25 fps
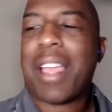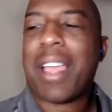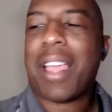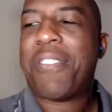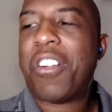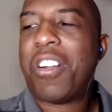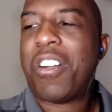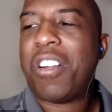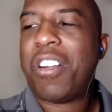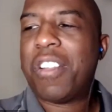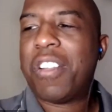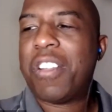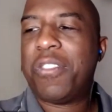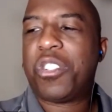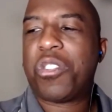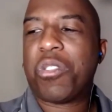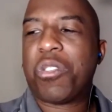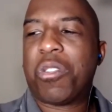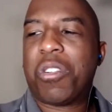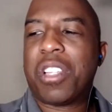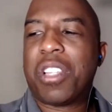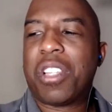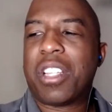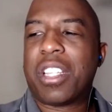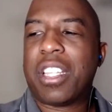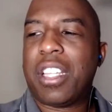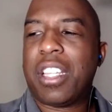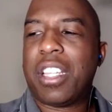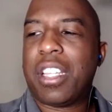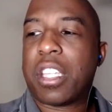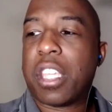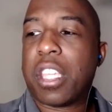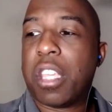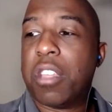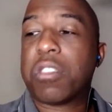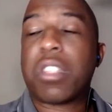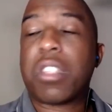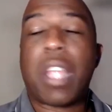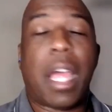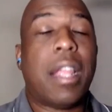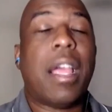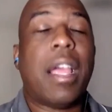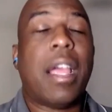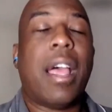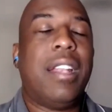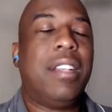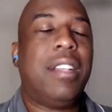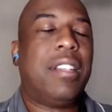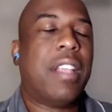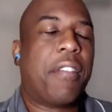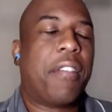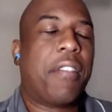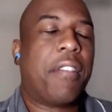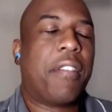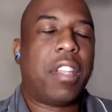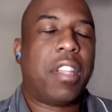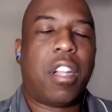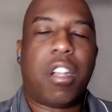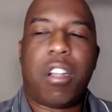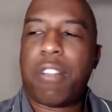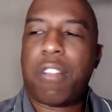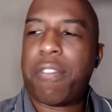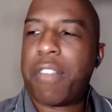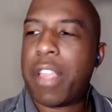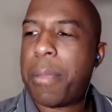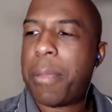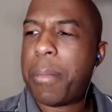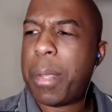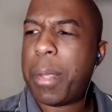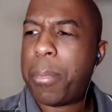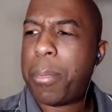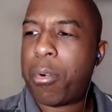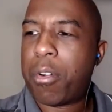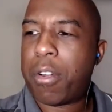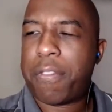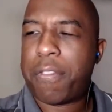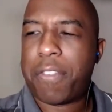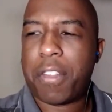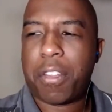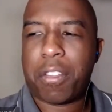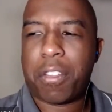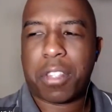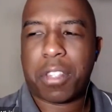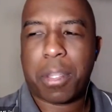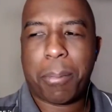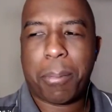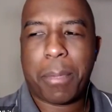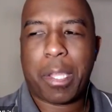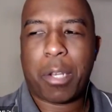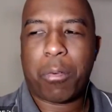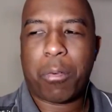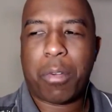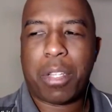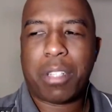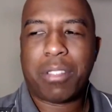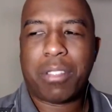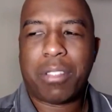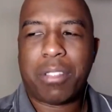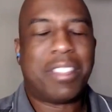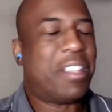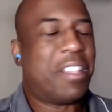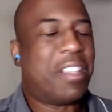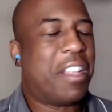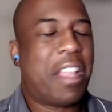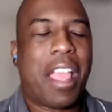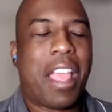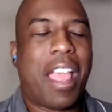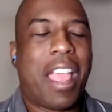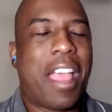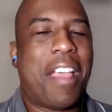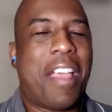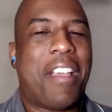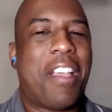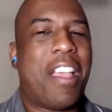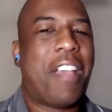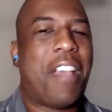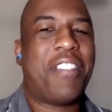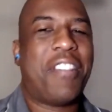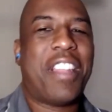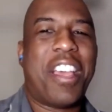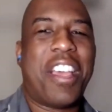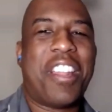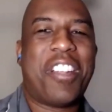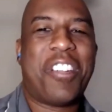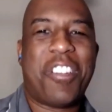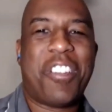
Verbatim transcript: think I've heard of Jordan Gill's. I definitely heard of Amy Porterfield, the middle one. Have